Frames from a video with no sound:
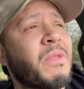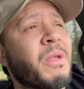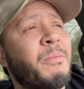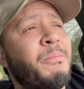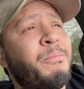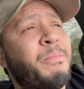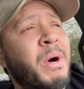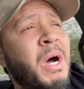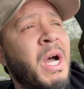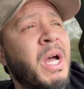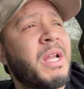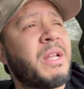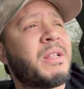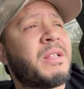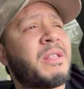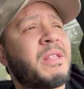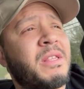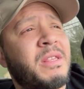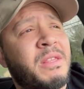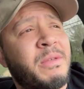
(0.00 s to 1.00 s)
but
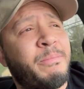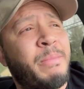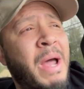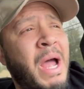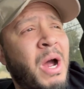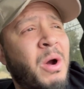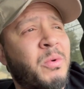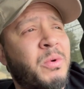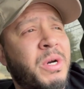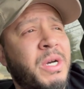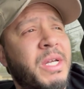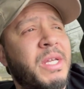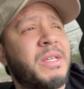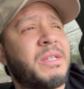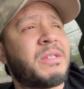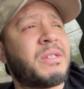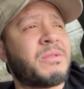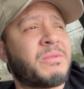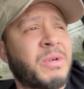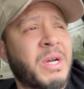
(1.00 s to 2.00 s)
the power
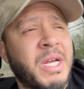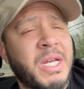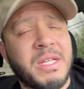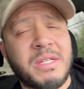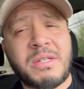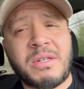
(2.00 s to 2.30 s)
is, right?